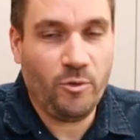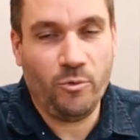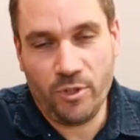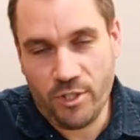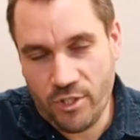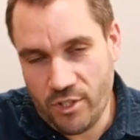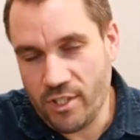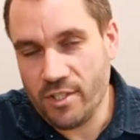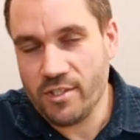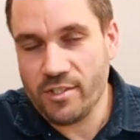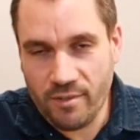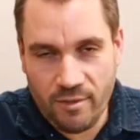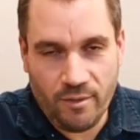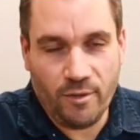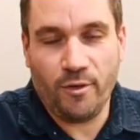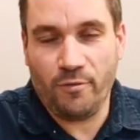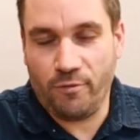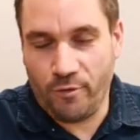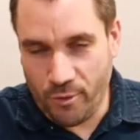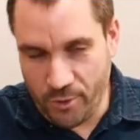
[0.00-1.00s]
which is
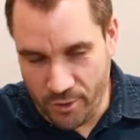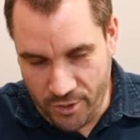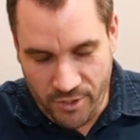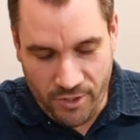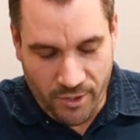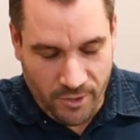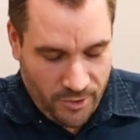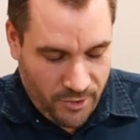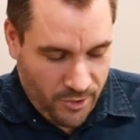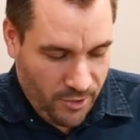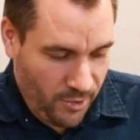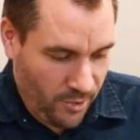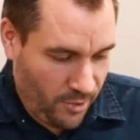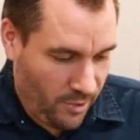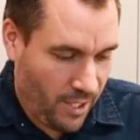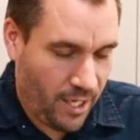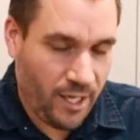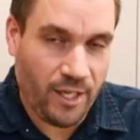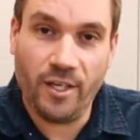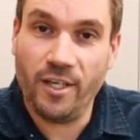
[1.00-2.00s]
of course
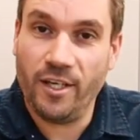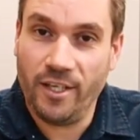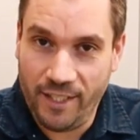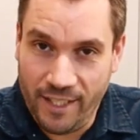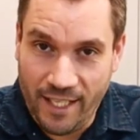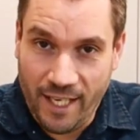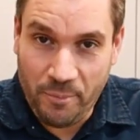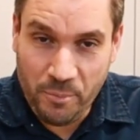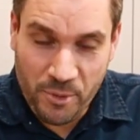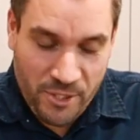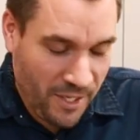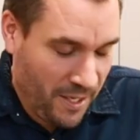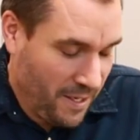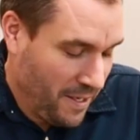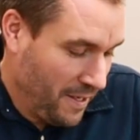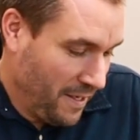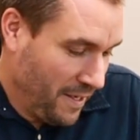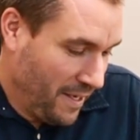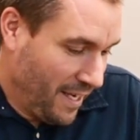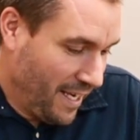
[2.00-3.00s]
also Adapt.
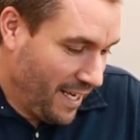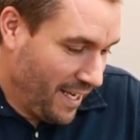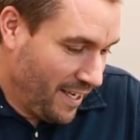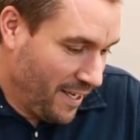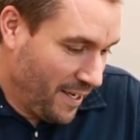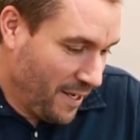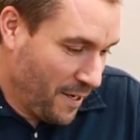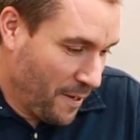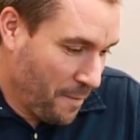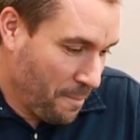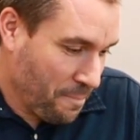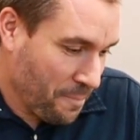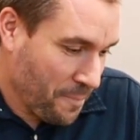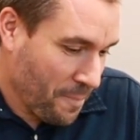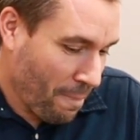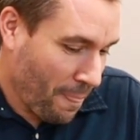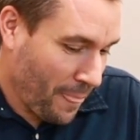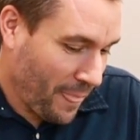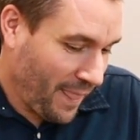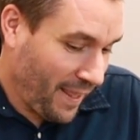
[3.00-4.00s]

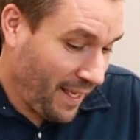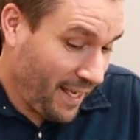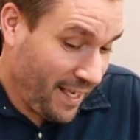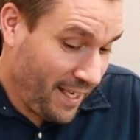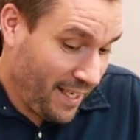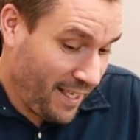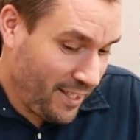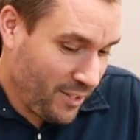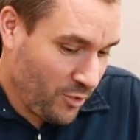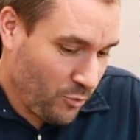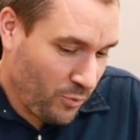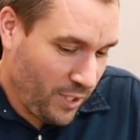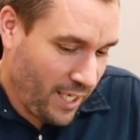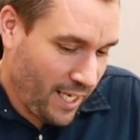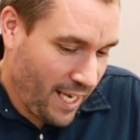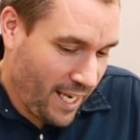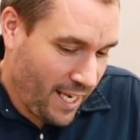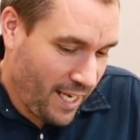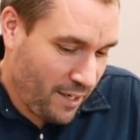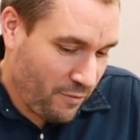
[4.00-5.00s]
And we
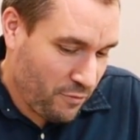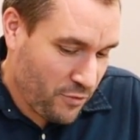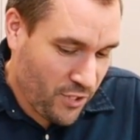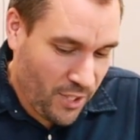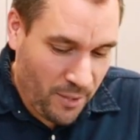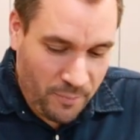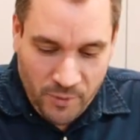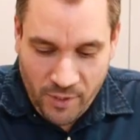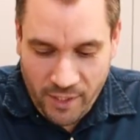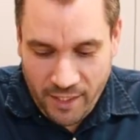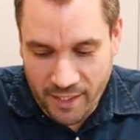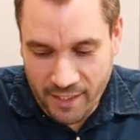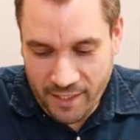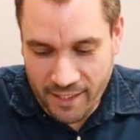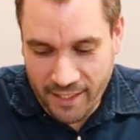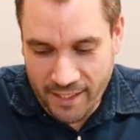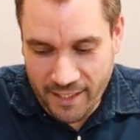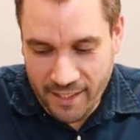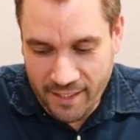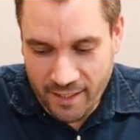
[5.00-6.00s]
have something
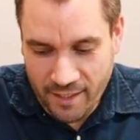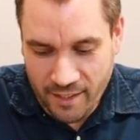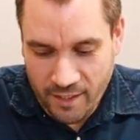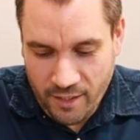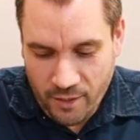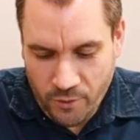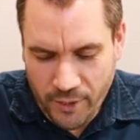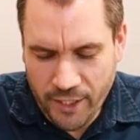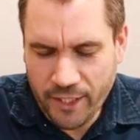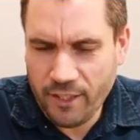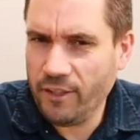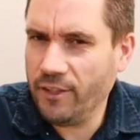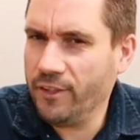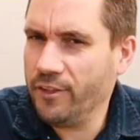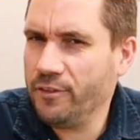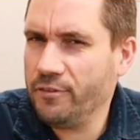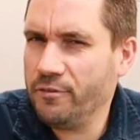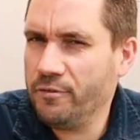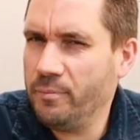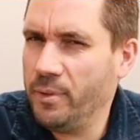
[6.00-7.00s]
that quite a
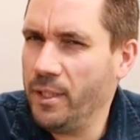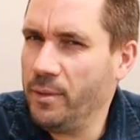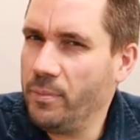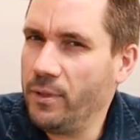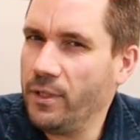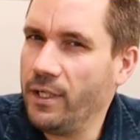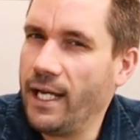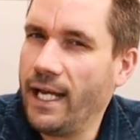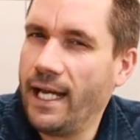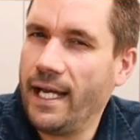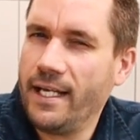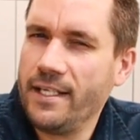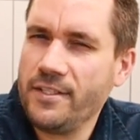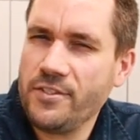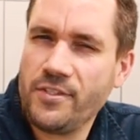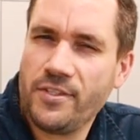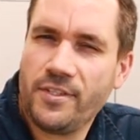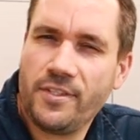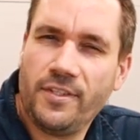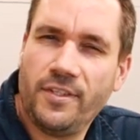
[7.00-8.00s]
lot of people
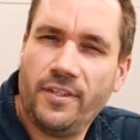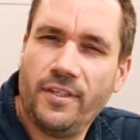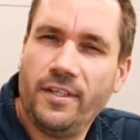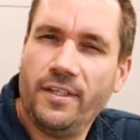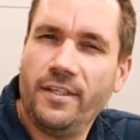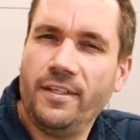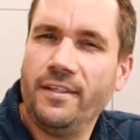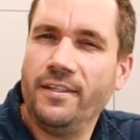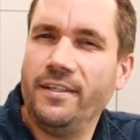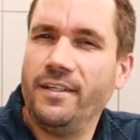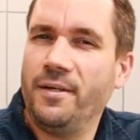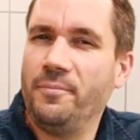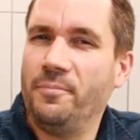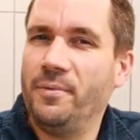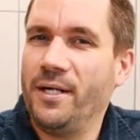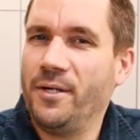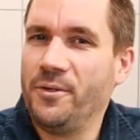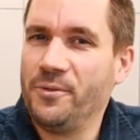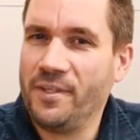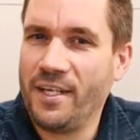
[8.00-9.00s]
asked
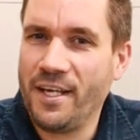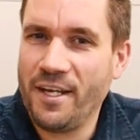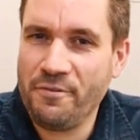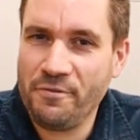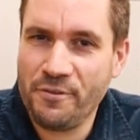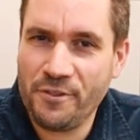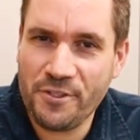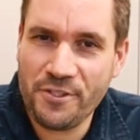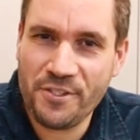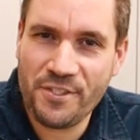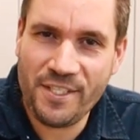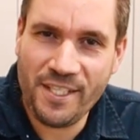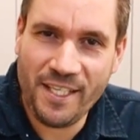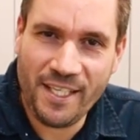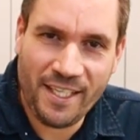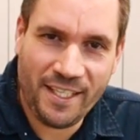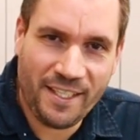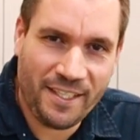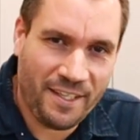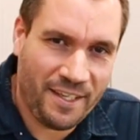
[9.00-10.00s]
about after
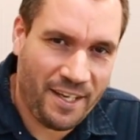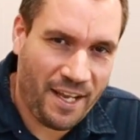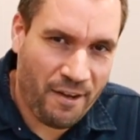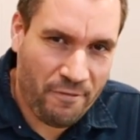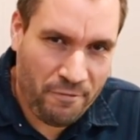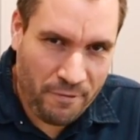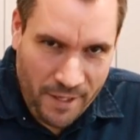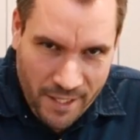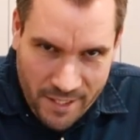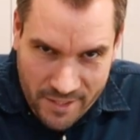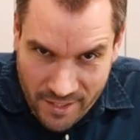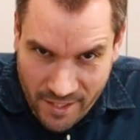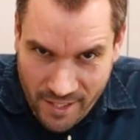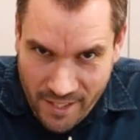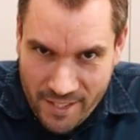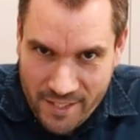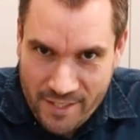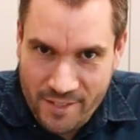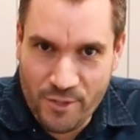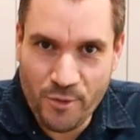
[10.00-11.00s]
seeing the
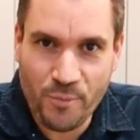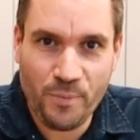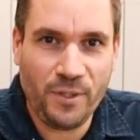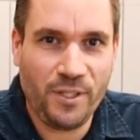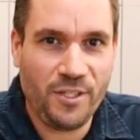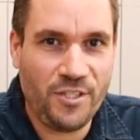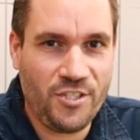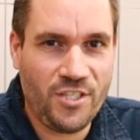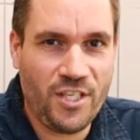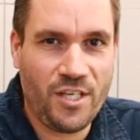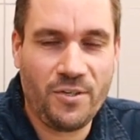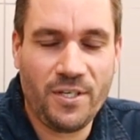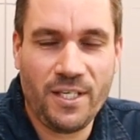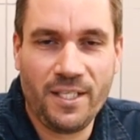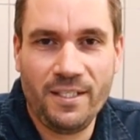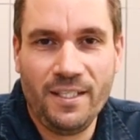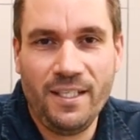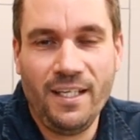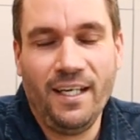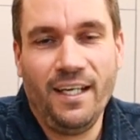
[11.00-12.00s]
FXX
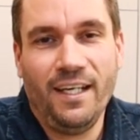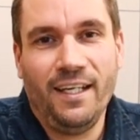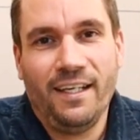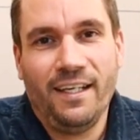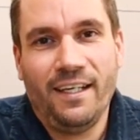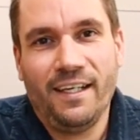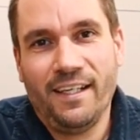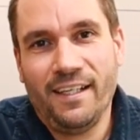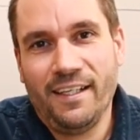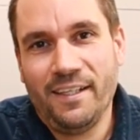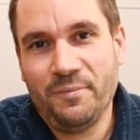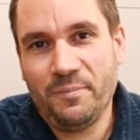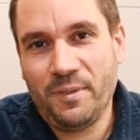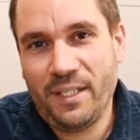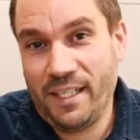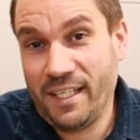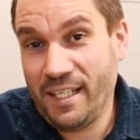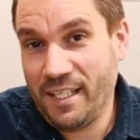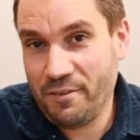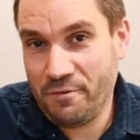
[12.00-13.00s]
Superleggera.
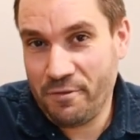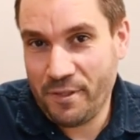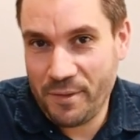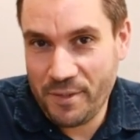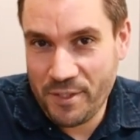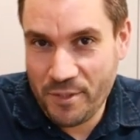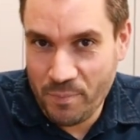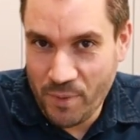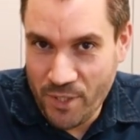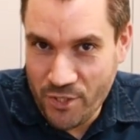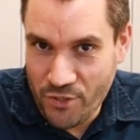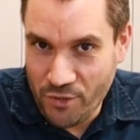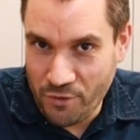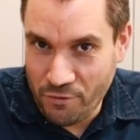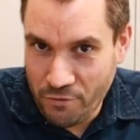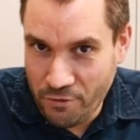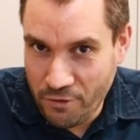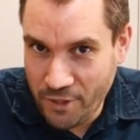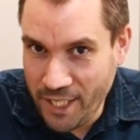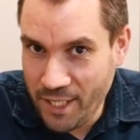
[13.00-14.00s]
It had a very
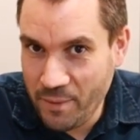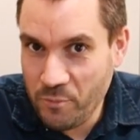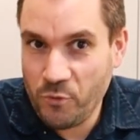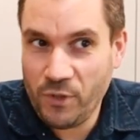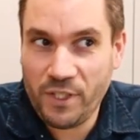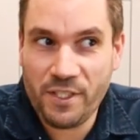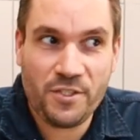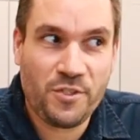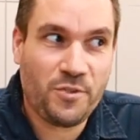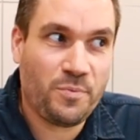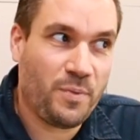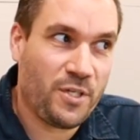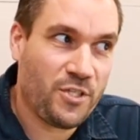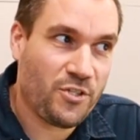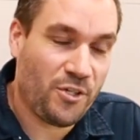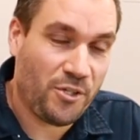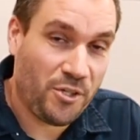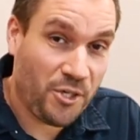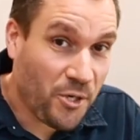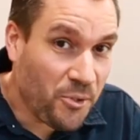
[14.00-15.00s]
special frame with a
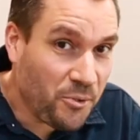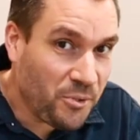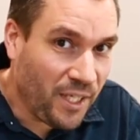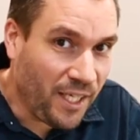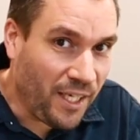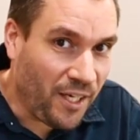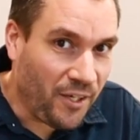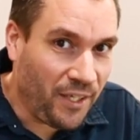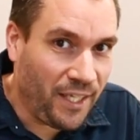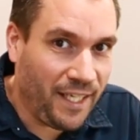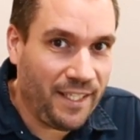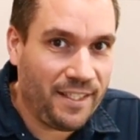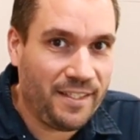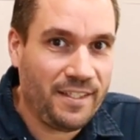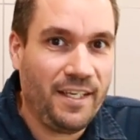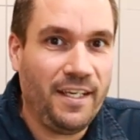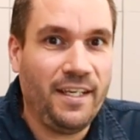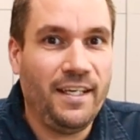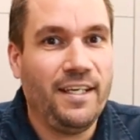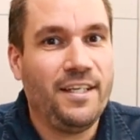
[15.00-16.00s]
special coating on
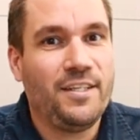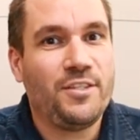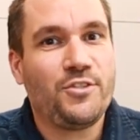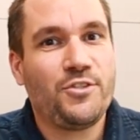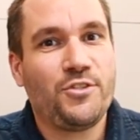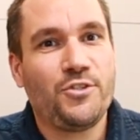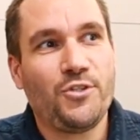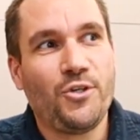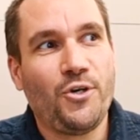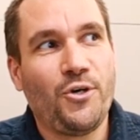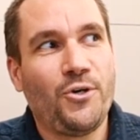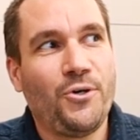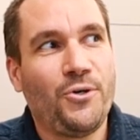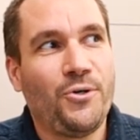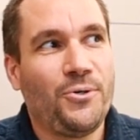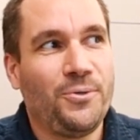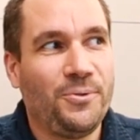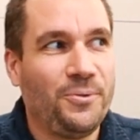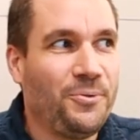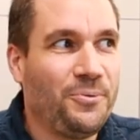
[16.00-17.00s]
it,
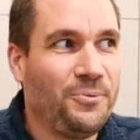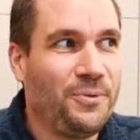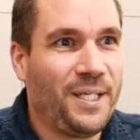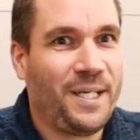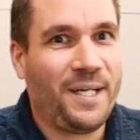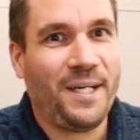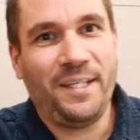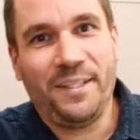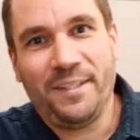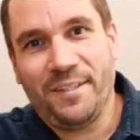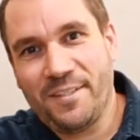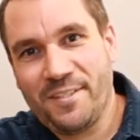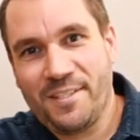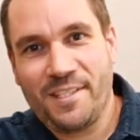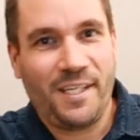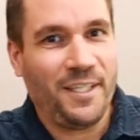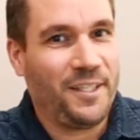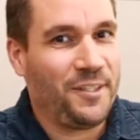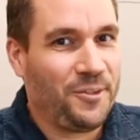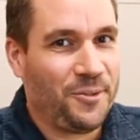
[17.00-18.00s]
so we kind of
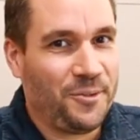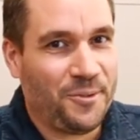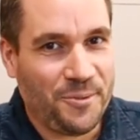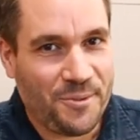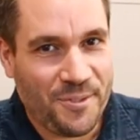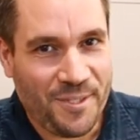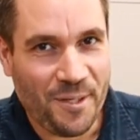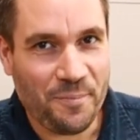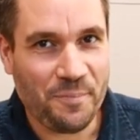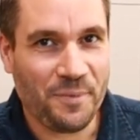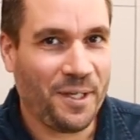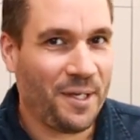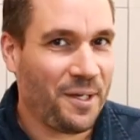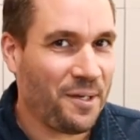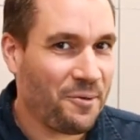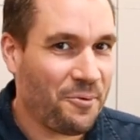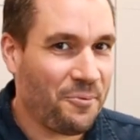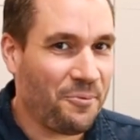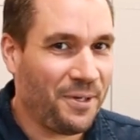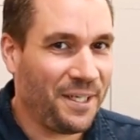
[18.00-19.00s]
decided to do
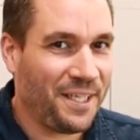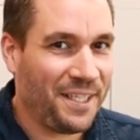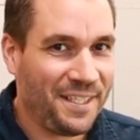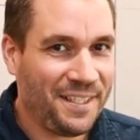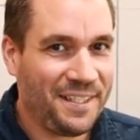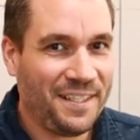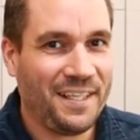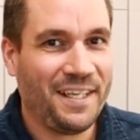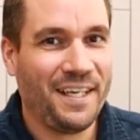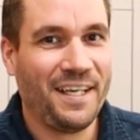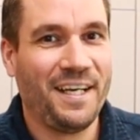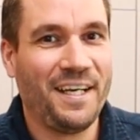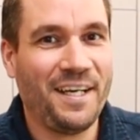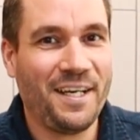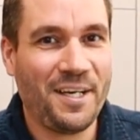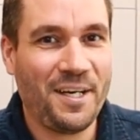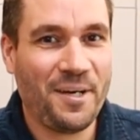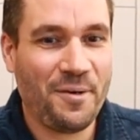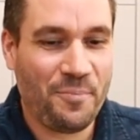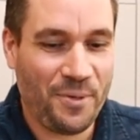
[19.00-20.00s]
something with it.
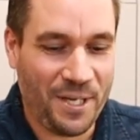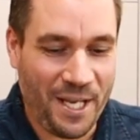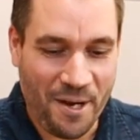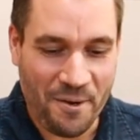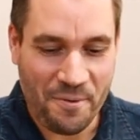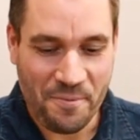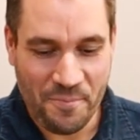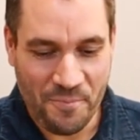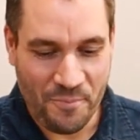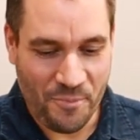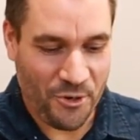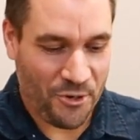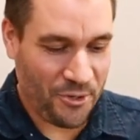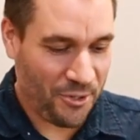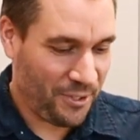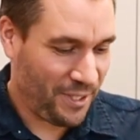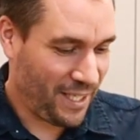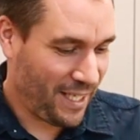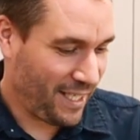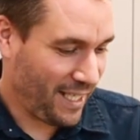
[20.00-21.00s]
But yeah, more
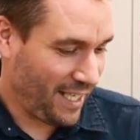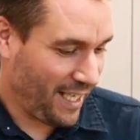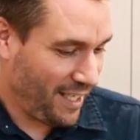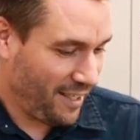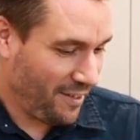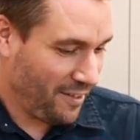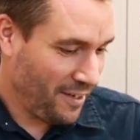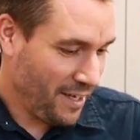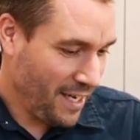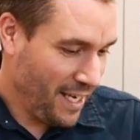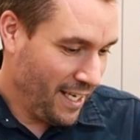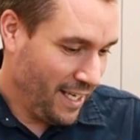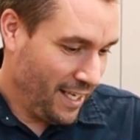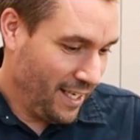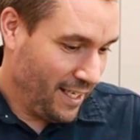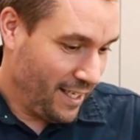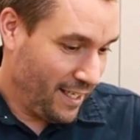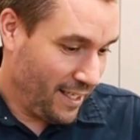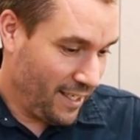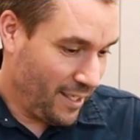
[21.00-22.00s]
on that later.
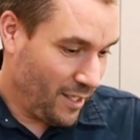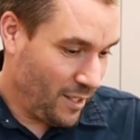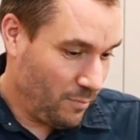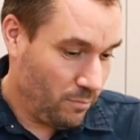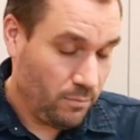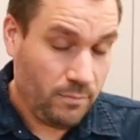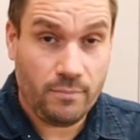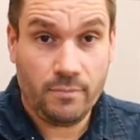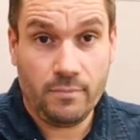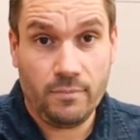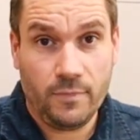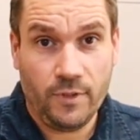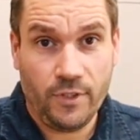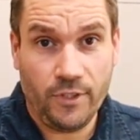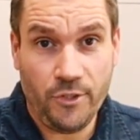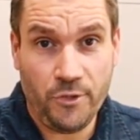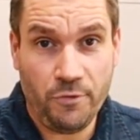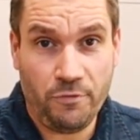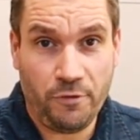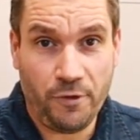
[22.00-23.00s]
The
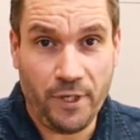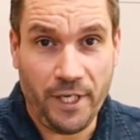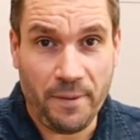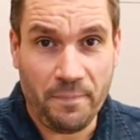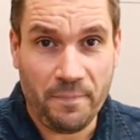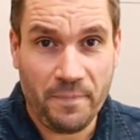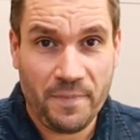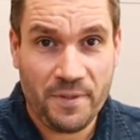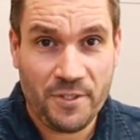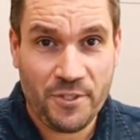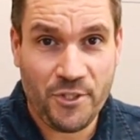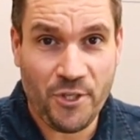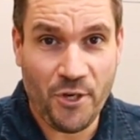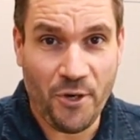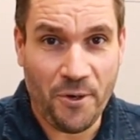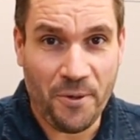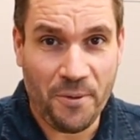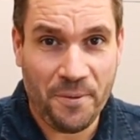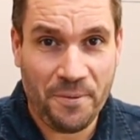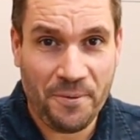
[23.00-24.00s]
new frame.
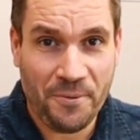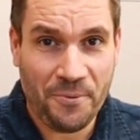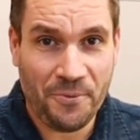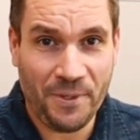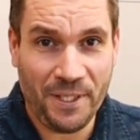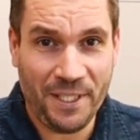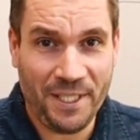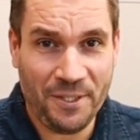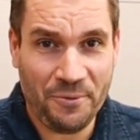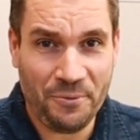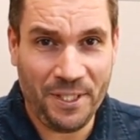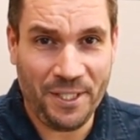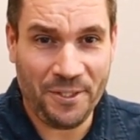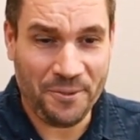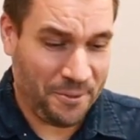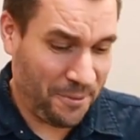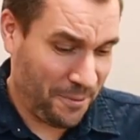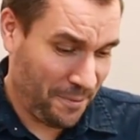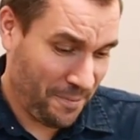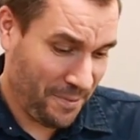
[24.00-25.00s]
So what did we
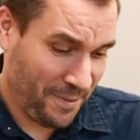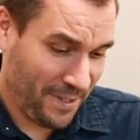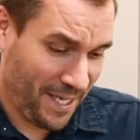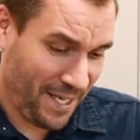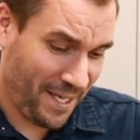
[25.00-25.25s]
do?